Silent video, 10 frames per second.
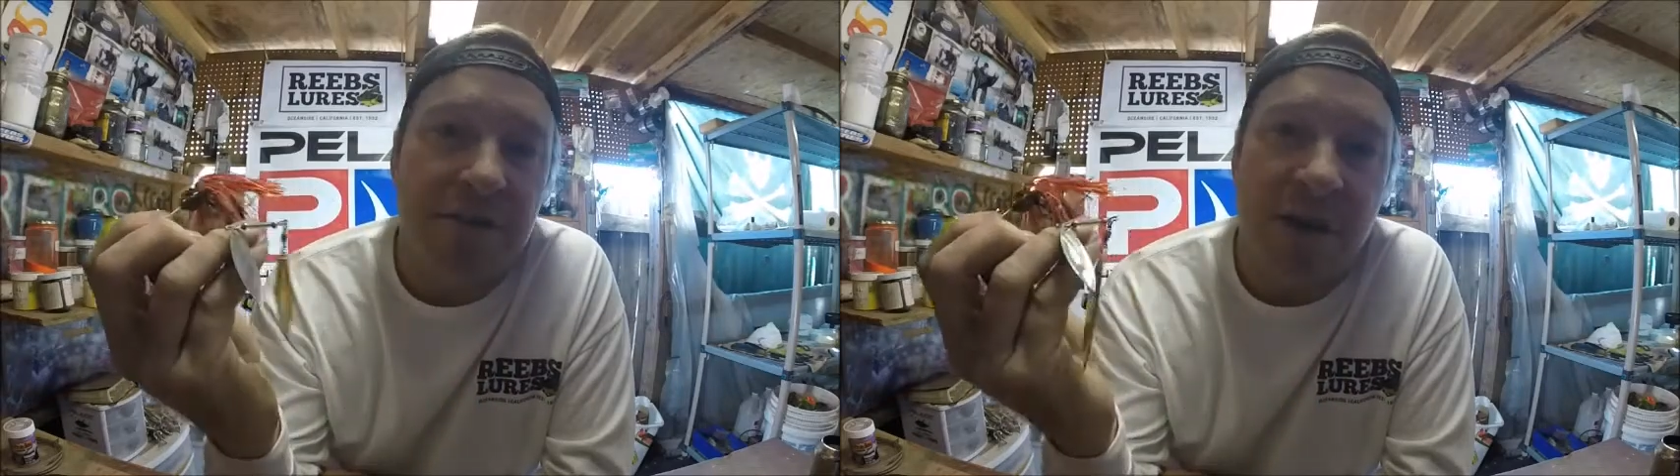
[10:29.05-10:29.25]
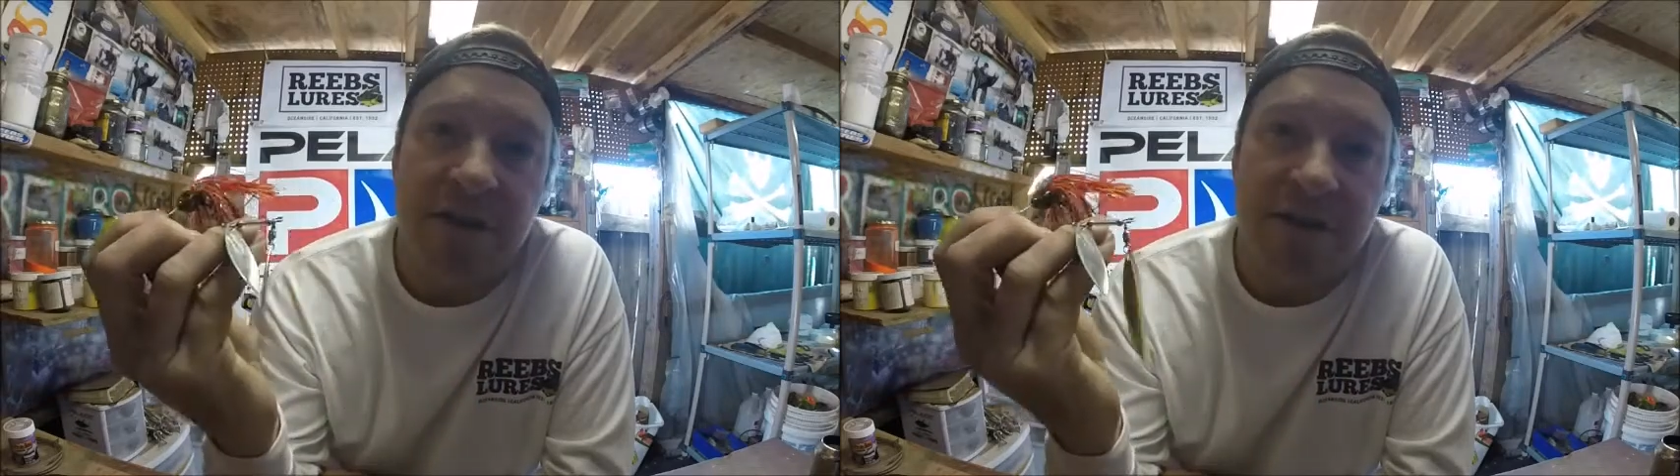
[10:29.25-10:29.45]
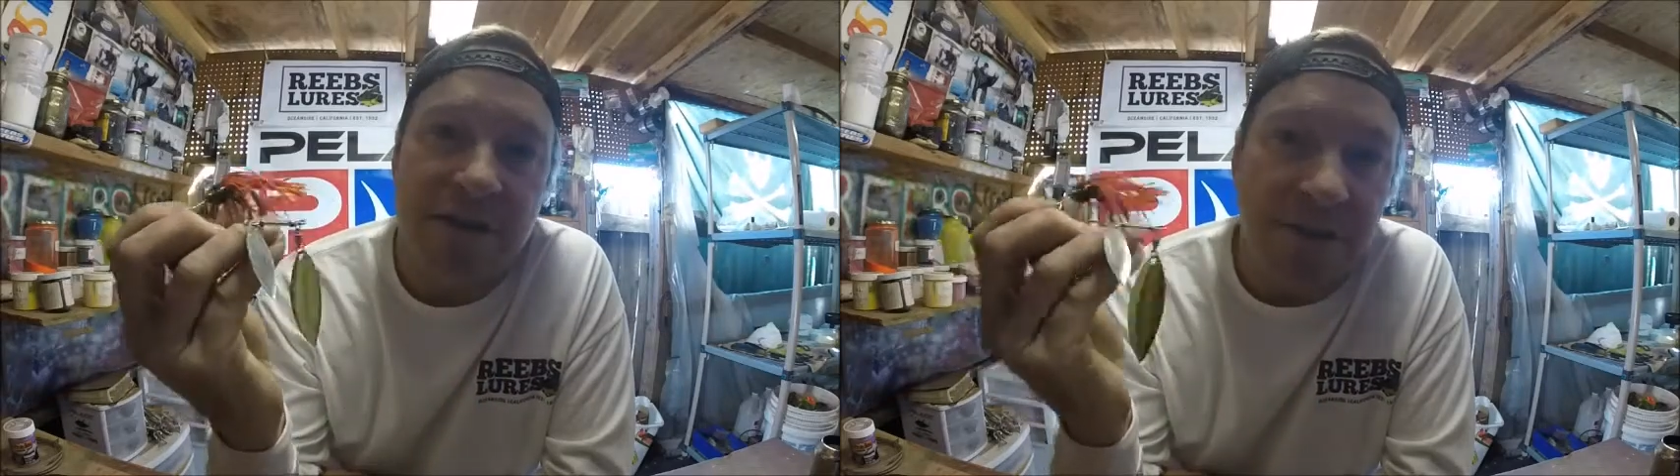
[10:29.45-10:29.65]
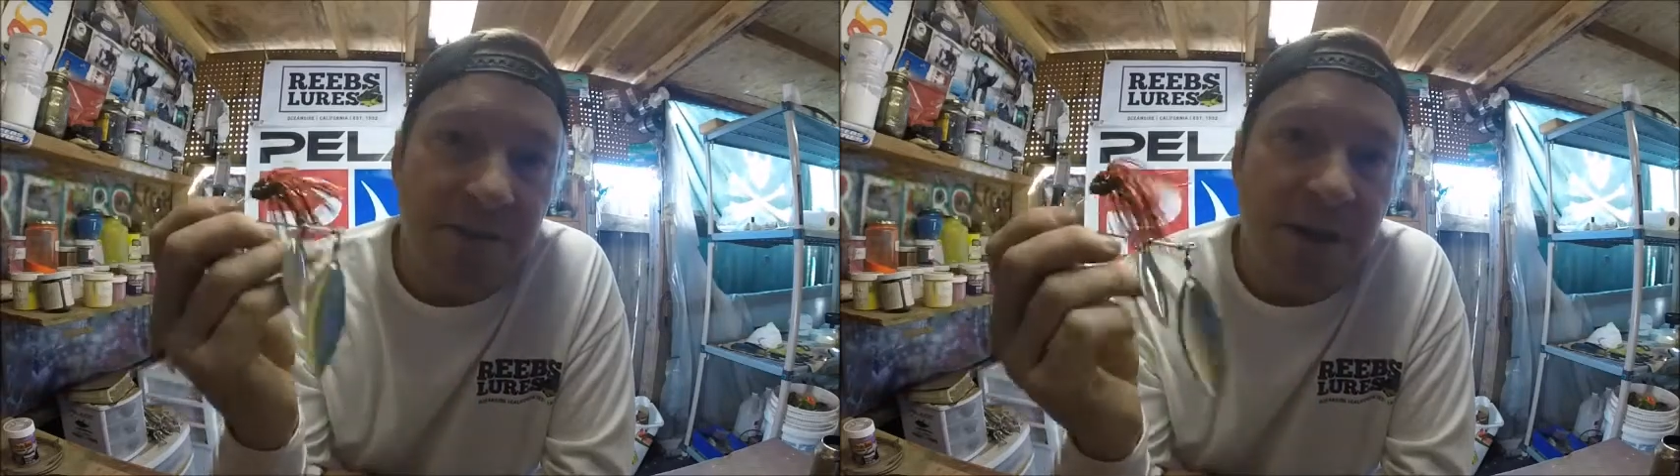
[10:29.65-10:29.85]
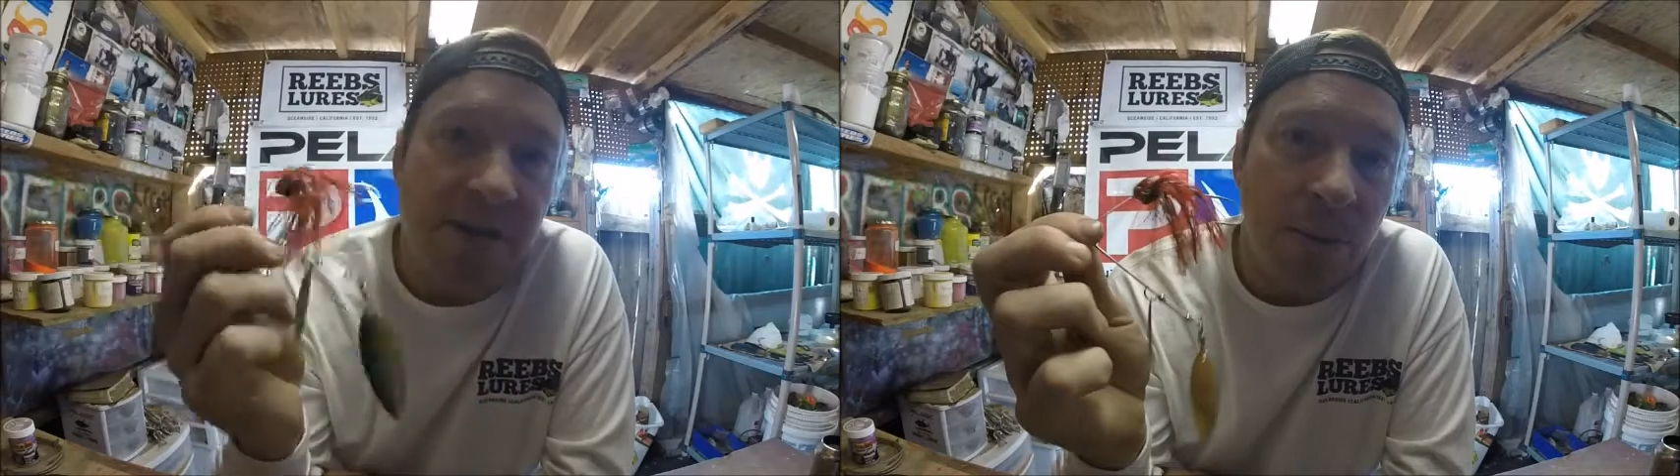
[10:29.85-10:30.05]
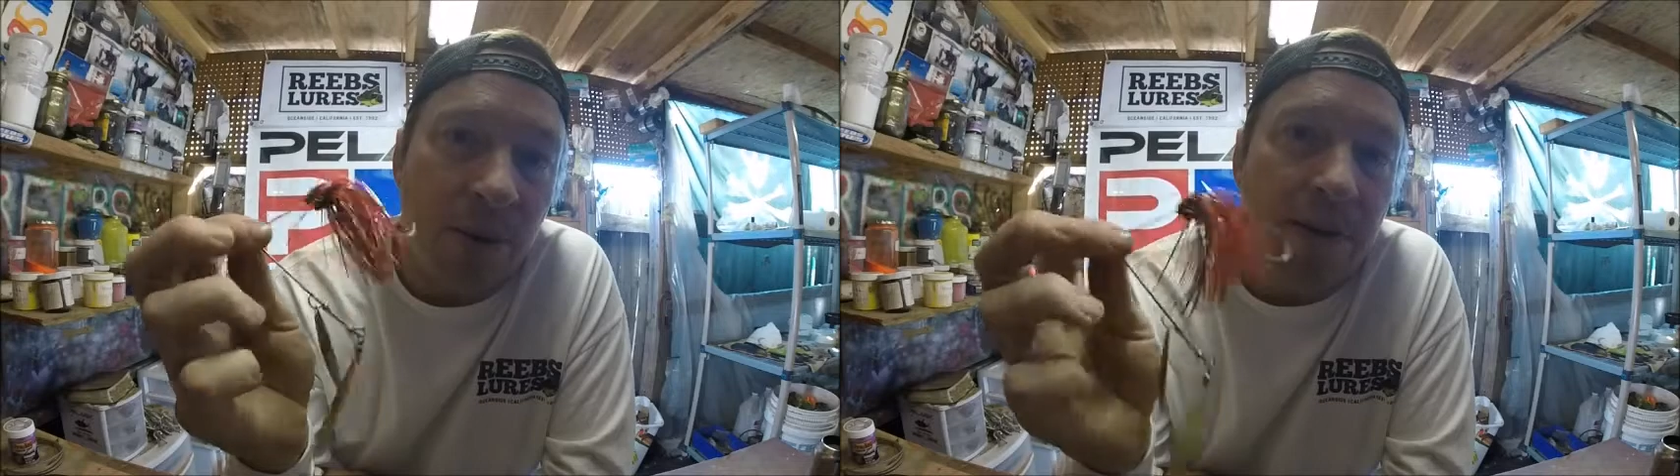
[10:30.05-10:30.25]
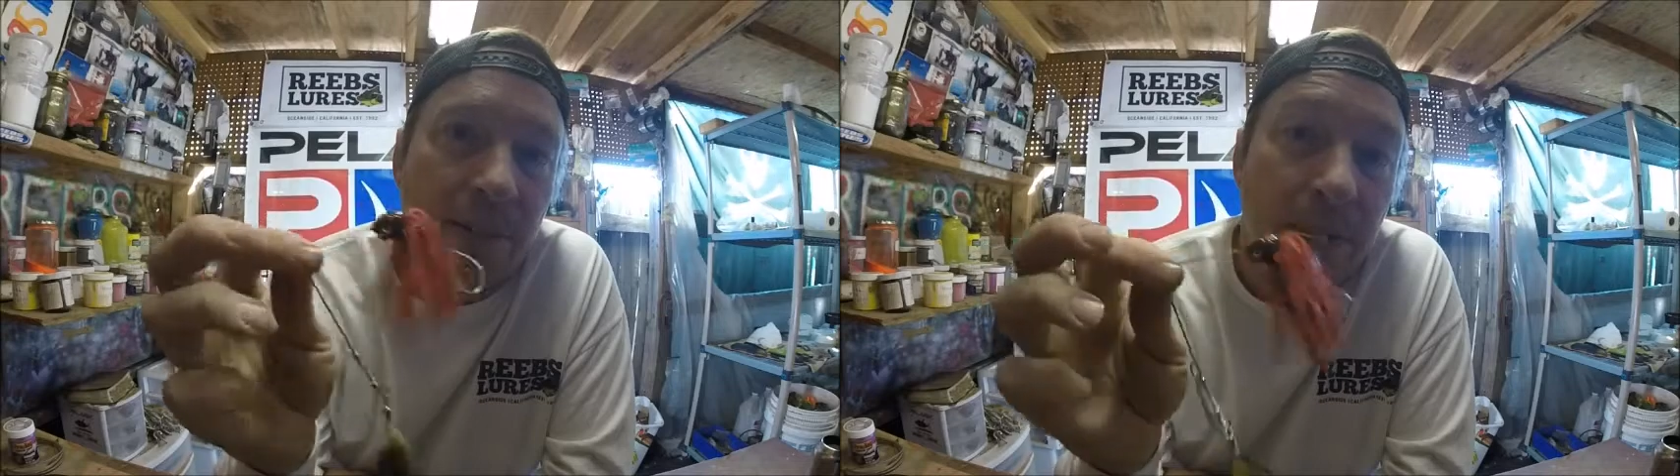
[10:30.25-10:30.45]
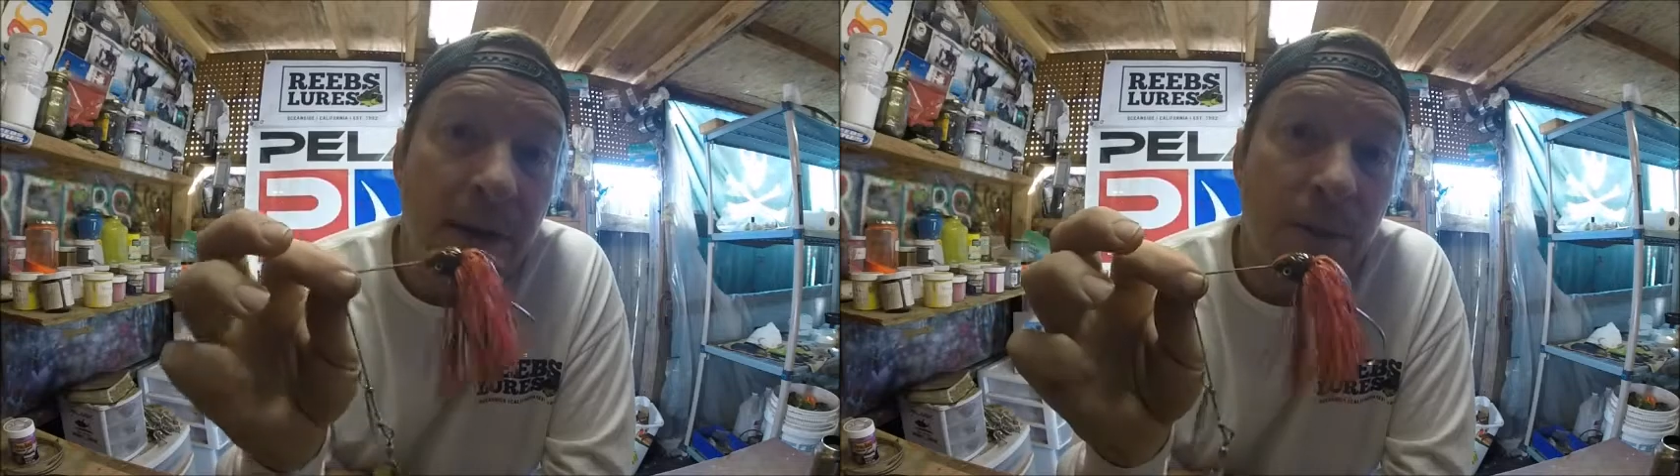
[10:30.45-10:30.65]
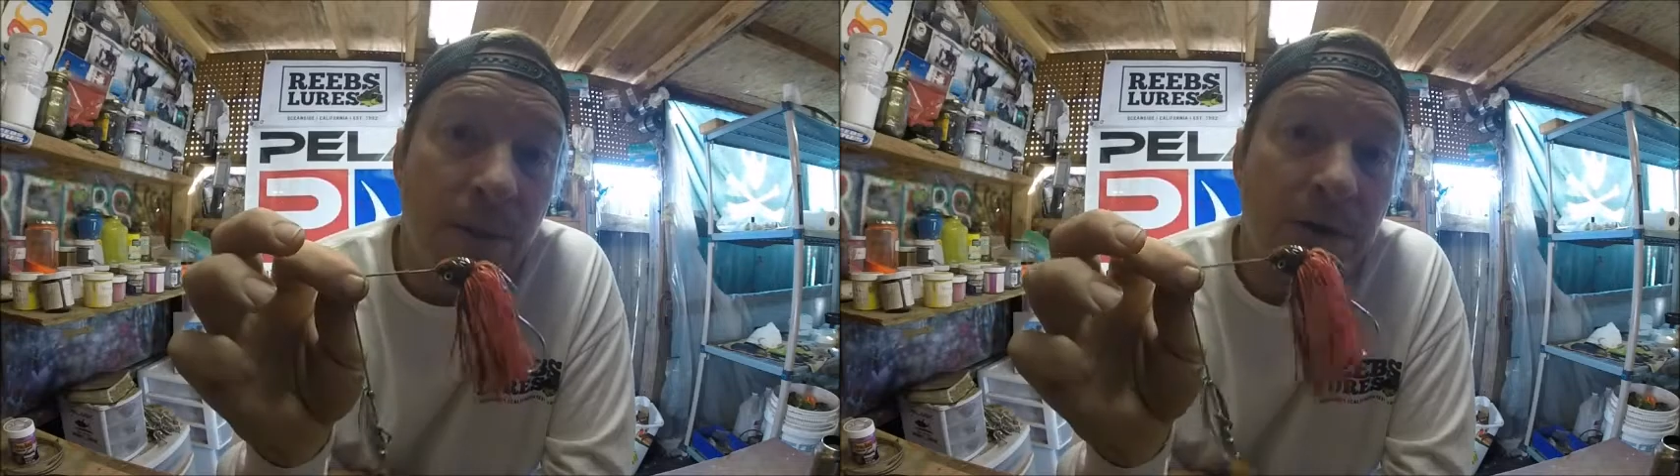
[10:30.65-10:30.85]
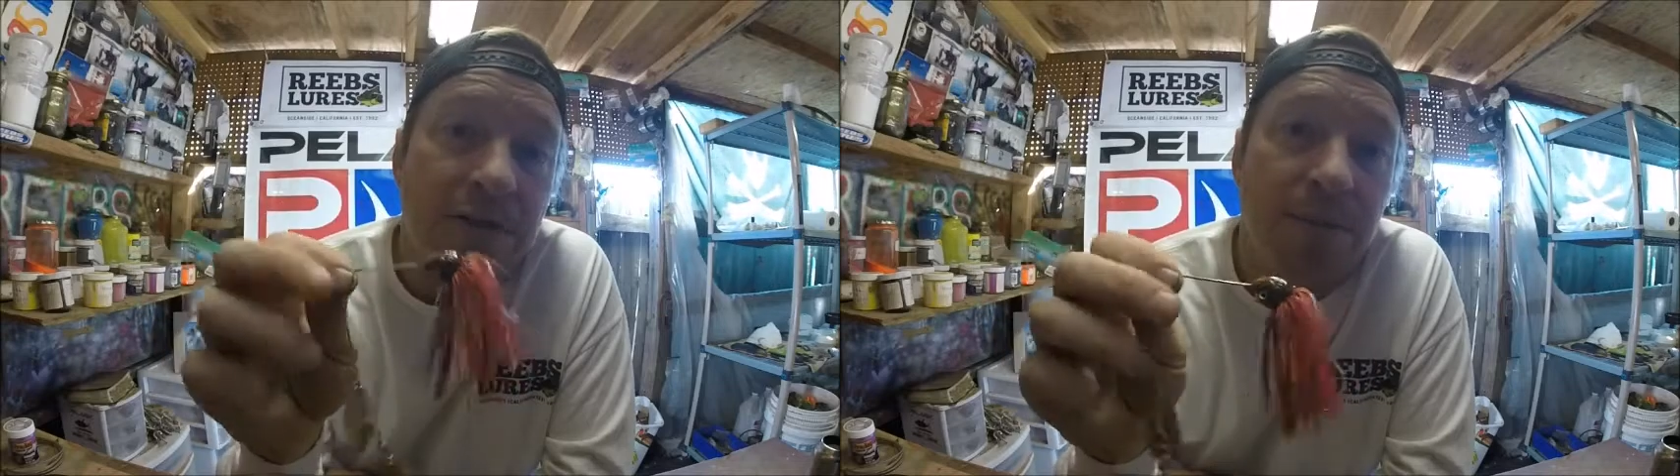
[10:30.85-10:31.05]
but it doesn't affect the way the bait
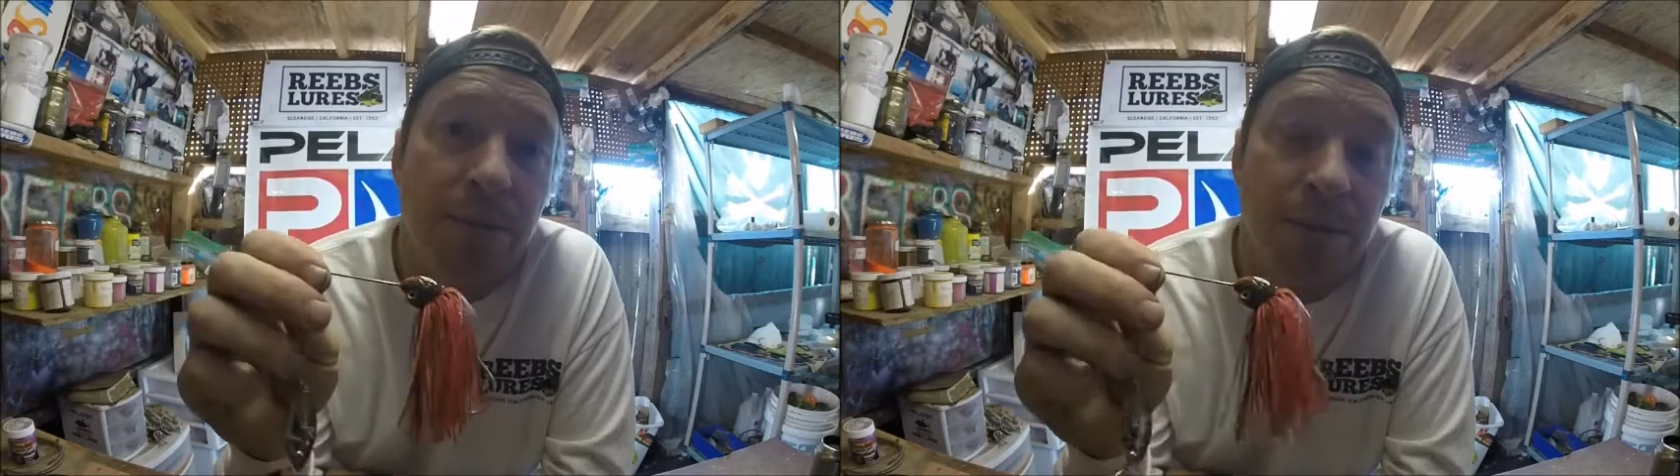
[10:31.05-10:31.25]
runs and